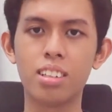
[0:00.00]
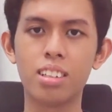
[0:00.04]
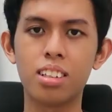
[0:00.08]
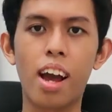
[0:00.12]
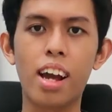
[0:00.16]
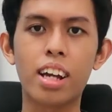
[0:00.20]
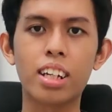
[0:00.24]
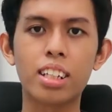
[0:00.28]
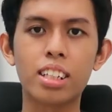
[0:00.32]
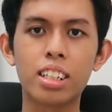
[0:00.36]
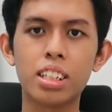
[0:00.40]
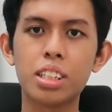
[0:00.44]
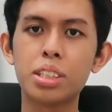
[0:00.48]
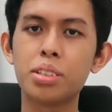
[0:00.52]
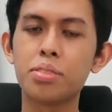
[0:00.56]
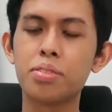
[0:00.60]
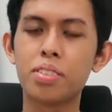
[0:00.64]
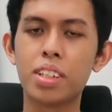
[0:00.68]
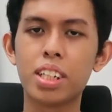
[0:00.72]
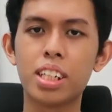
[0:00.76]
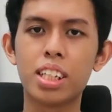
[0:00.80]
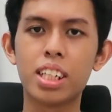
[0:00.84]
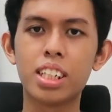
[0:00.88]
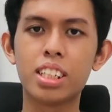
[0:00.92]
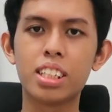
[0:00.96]
So I just
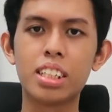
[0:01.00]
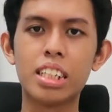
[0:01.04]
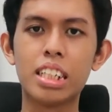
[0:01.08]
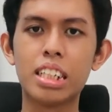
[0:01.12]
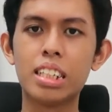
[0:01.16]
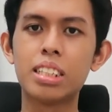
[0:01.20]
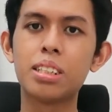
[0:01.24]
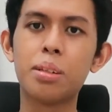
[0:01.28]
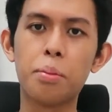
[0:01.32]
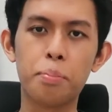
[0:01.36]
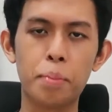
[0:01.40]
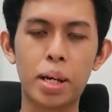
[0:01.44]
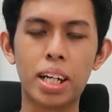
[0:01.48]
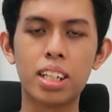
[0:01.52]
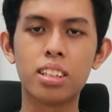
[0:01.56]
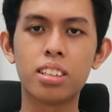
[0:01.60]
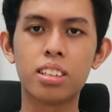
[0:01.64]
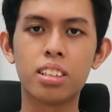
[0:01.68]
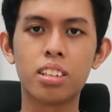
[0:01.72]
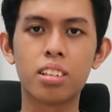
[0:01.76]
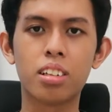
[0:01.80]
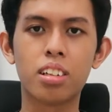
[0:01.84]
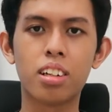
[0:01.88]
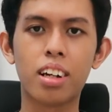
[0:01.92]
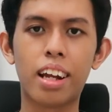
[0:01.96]
finished this
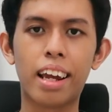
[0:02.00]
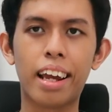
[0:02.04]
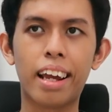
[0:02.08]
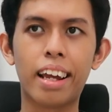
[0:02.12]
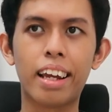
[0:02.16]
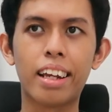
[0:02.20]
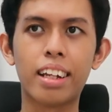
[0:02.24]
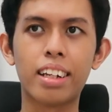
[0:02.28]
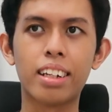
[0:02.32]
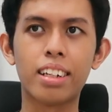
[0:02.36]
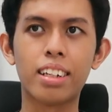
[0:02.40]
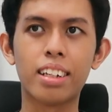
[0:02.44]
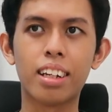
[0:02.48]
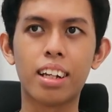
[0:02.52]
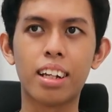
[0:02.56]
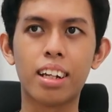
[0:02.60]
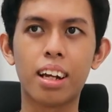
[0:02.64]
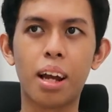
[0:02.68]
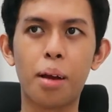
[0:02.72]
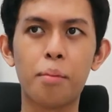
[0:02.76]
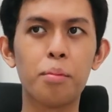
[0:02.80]
semester and